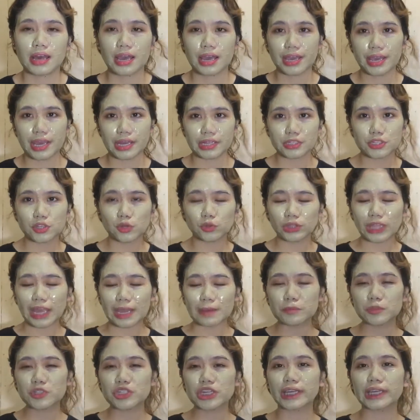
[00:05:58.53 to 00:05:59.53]
Ayan, so
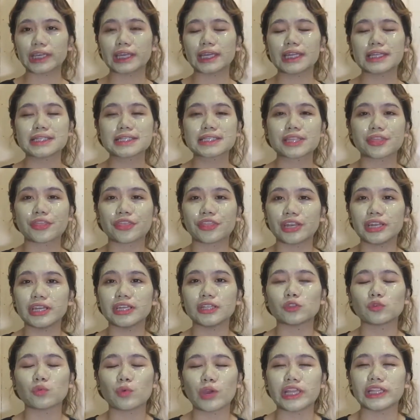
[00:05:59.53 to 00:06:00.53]
time check, it is
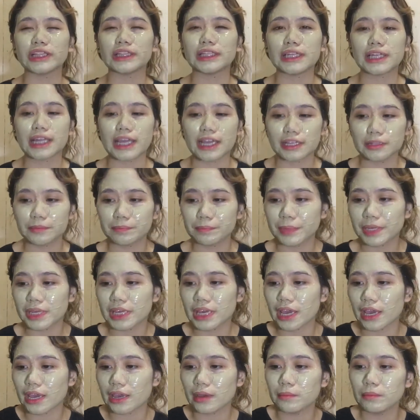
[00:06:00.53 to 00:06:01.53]
3:29
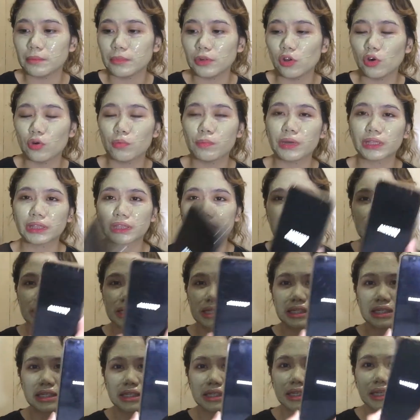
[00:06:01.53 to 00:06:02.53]
PM. Lobat na
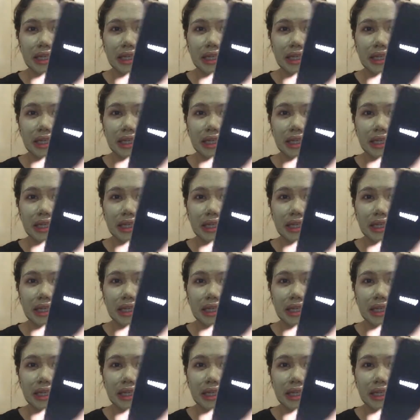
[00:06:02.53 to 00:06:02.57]
kasi